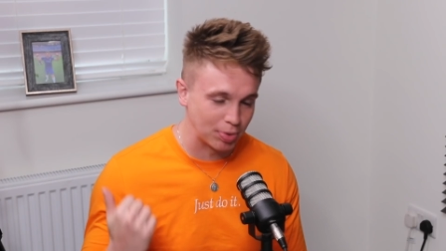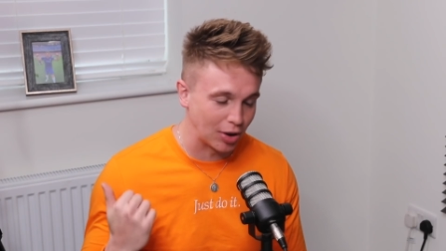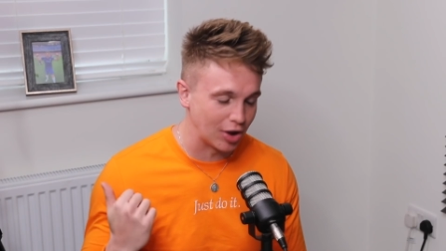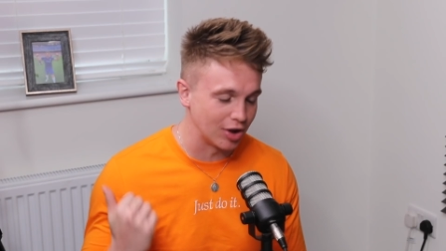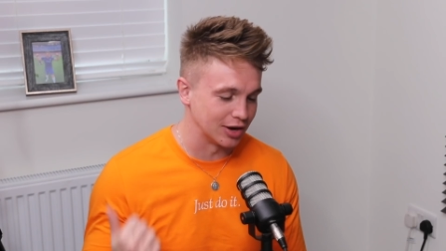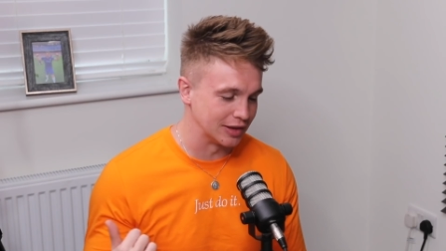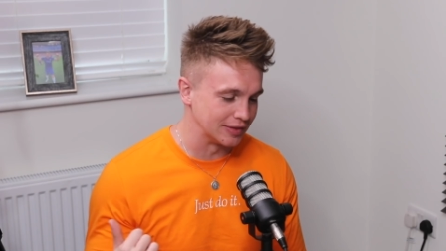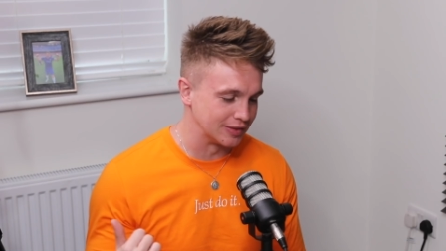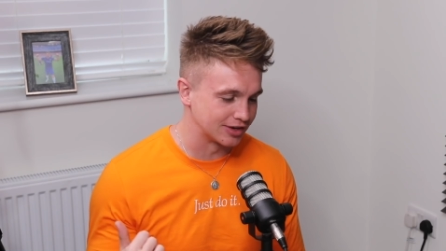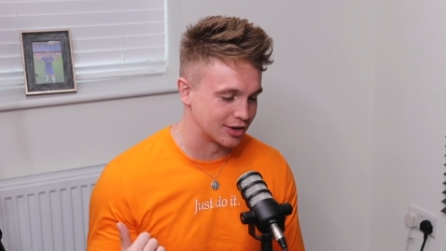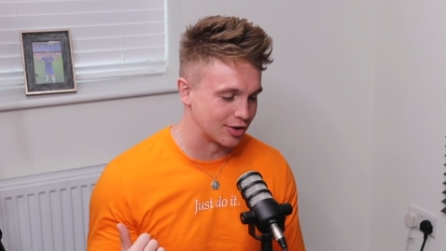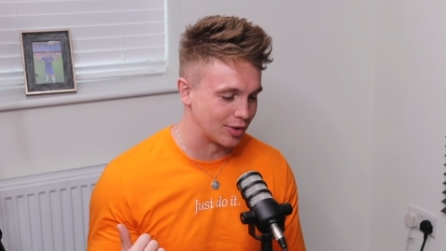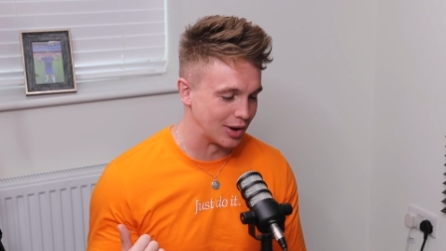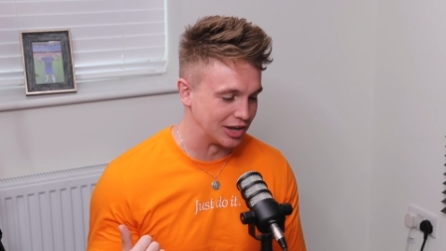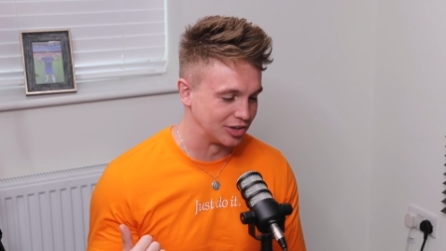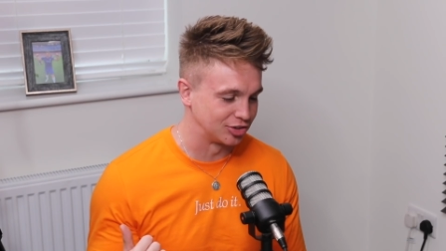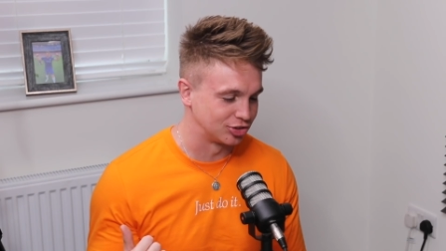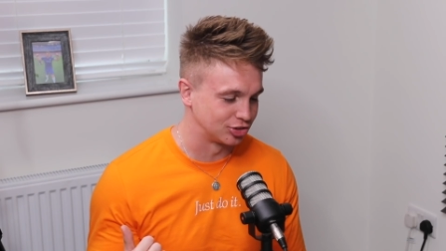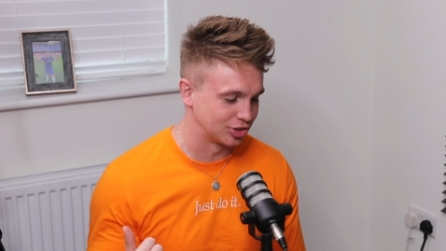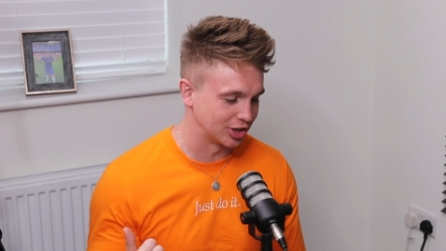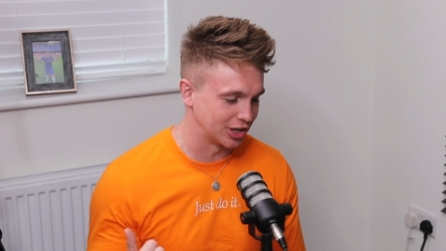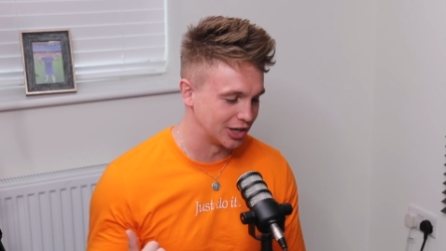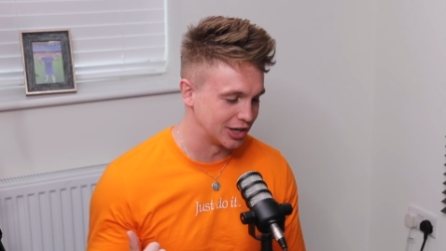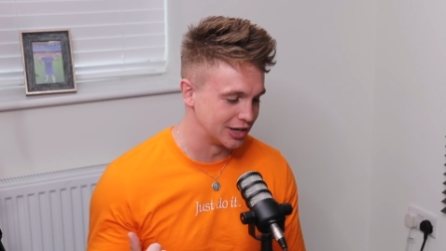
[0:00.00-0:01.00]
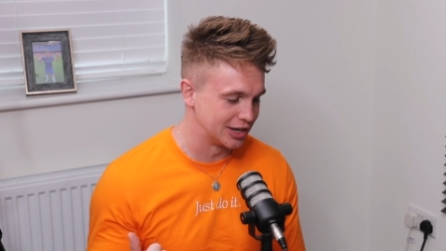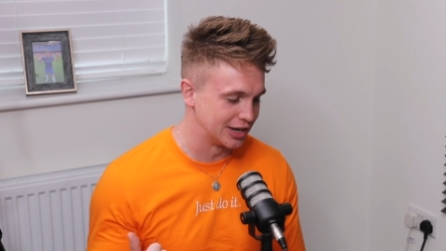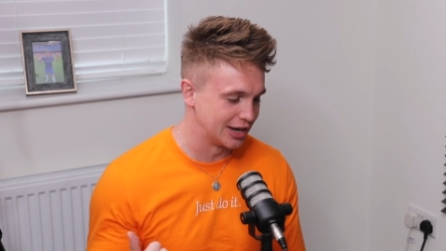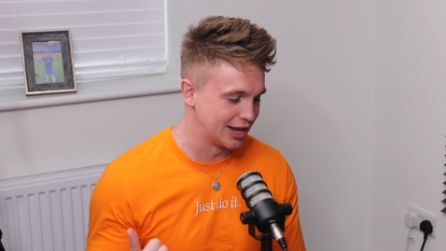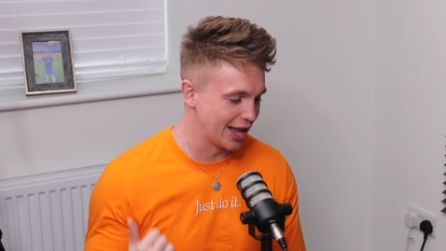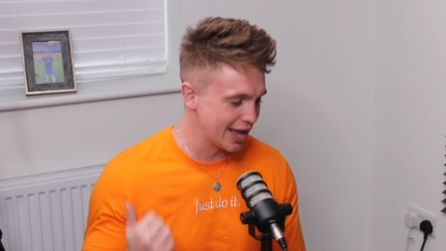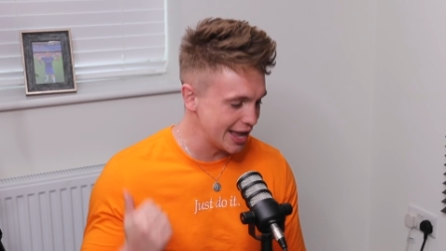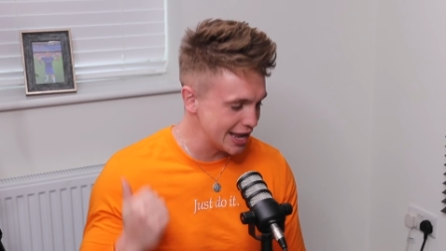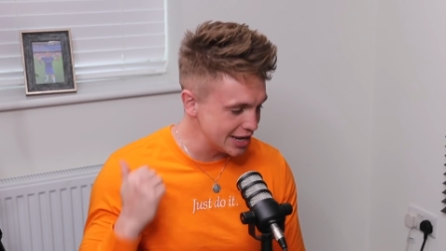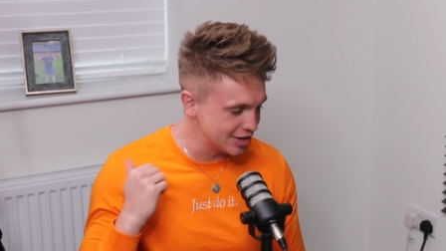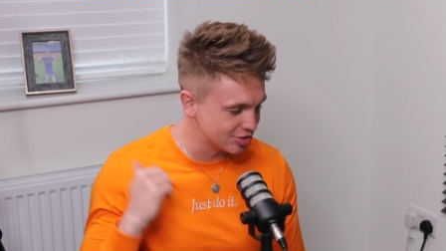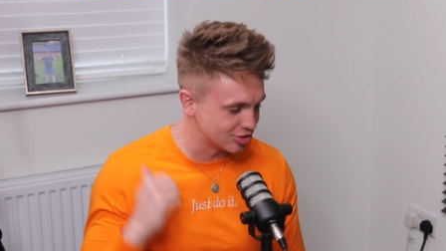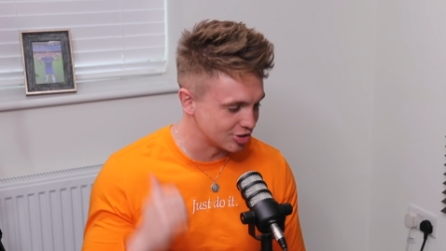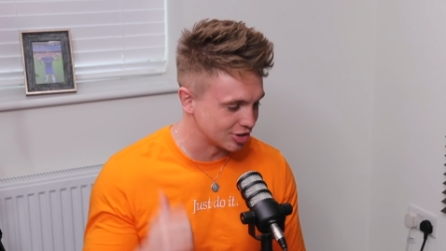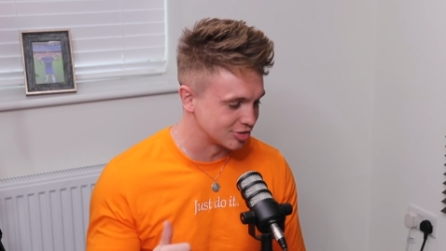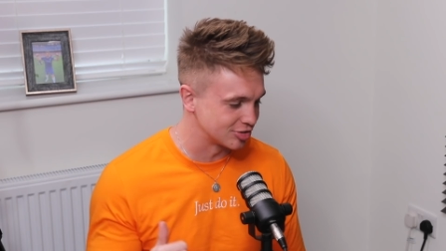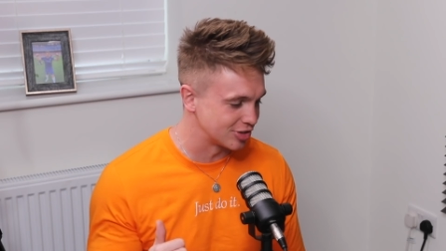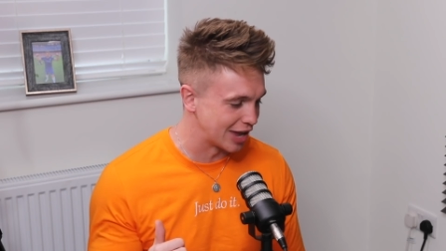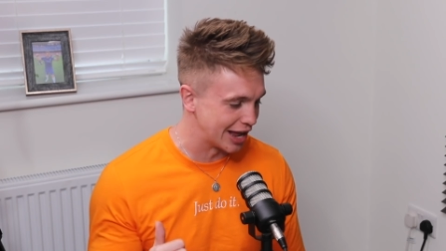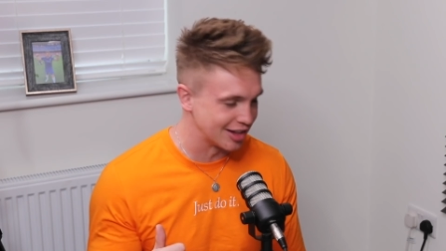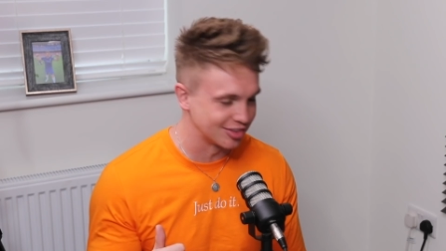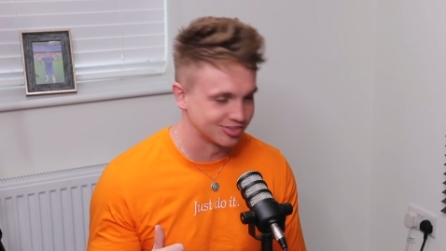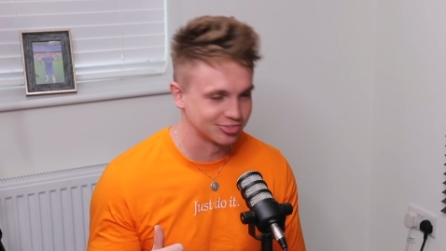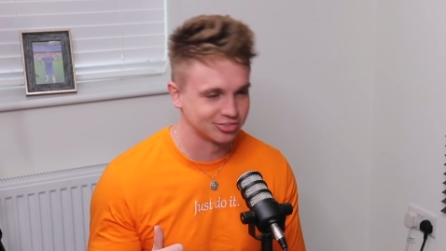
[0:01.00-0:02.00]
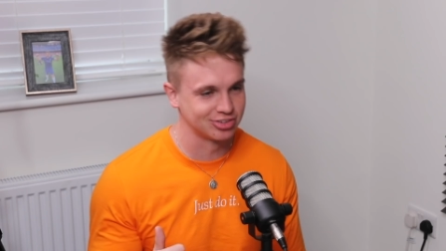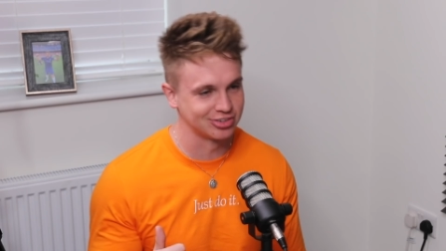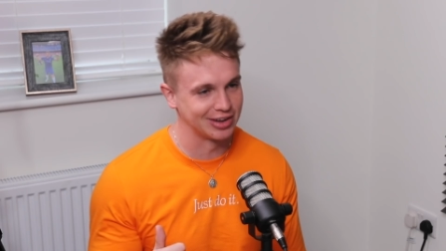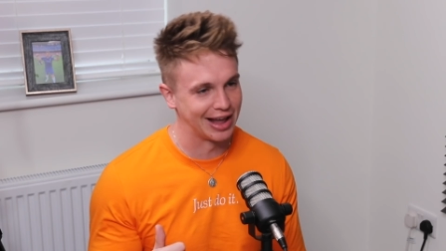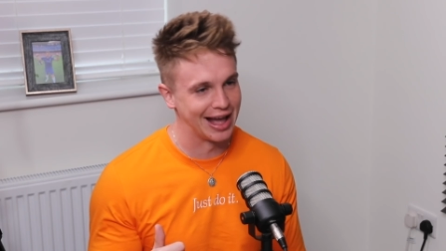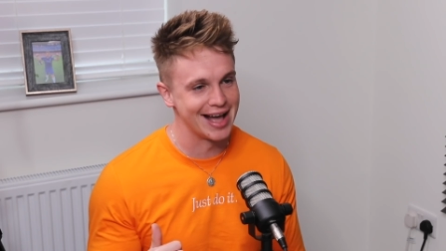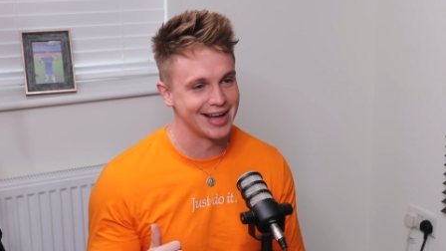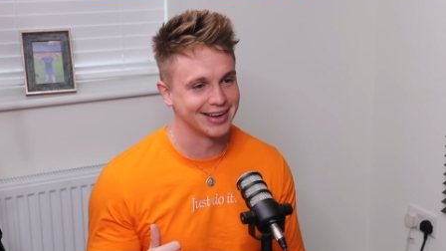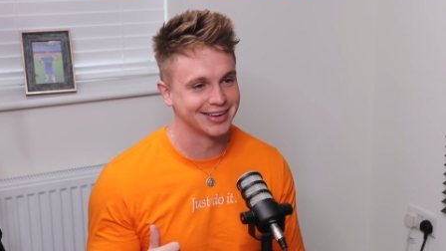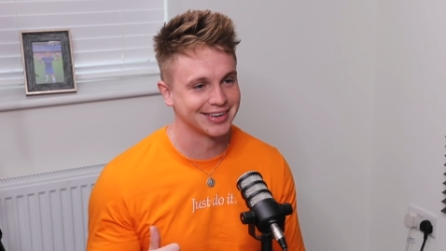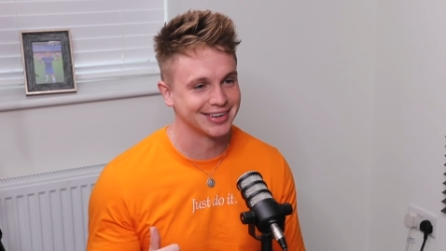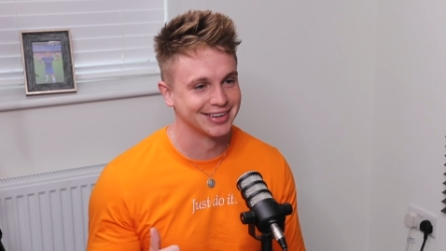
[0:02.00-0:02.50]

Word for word: bottling the question. He's a dead shag. I've